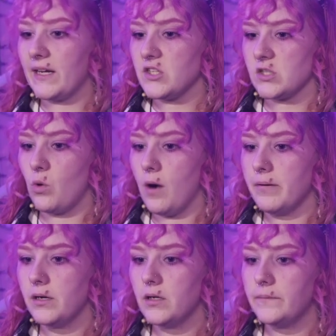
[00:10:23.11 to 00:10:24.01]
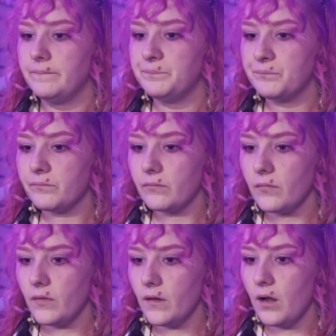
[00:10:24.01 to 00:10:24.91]
in the swamp.
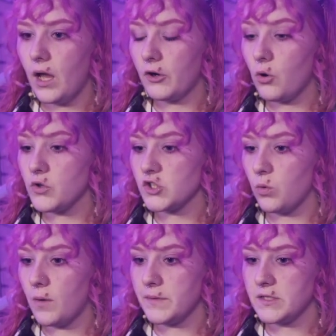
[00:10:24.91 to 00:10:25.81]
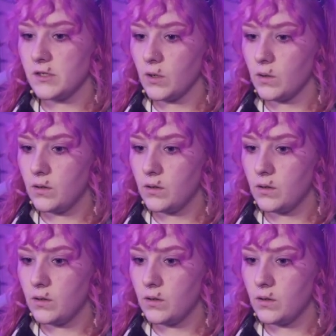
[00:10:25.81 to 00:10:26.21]
I don't know where the swamp is though.